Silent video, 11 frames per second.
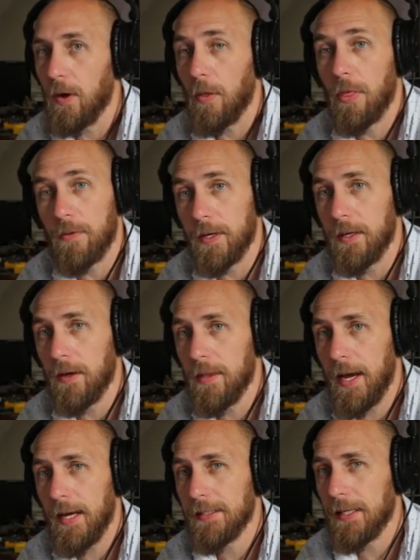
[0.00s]
3 on
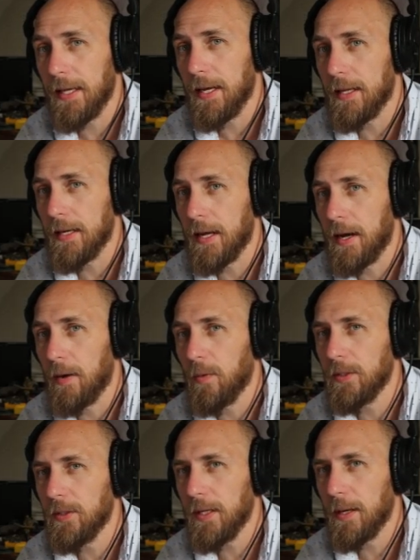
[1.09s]
that, and
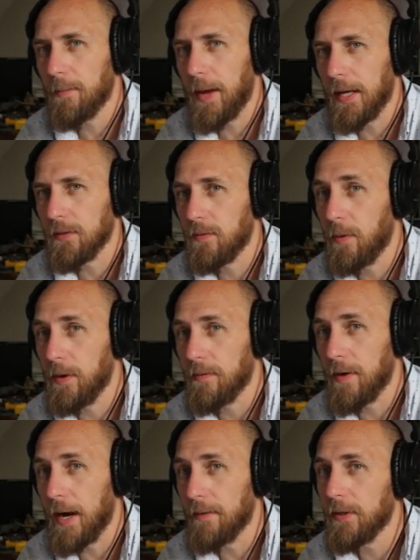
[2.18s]
once you get up past
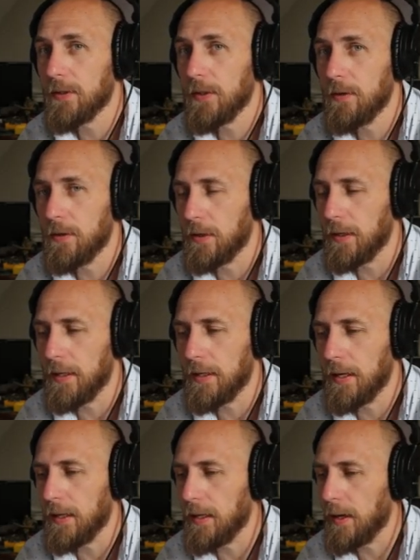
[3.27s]
45 or so, you're
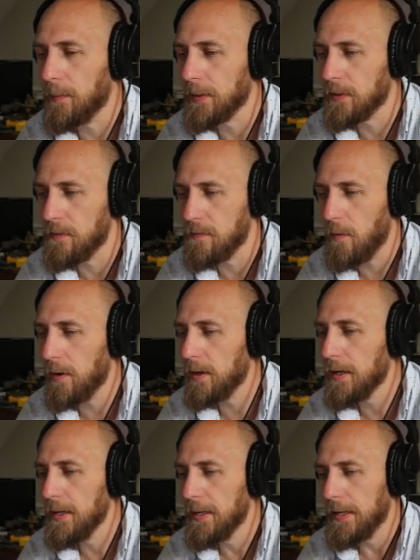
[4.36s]
kicking up into 4,
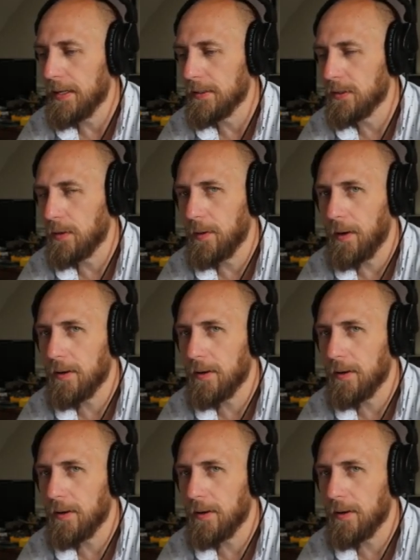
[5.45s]
and so we're